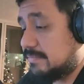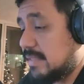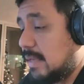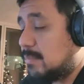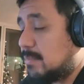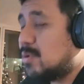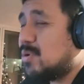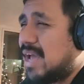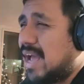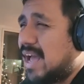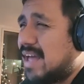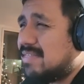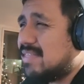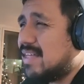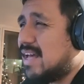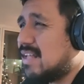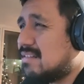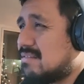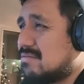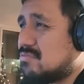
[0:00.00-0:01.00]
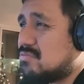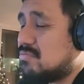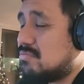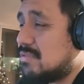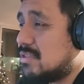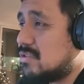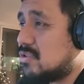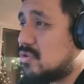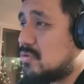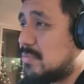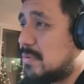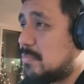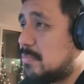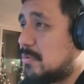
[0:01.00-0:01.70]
I'm gonna add that. It should be pretty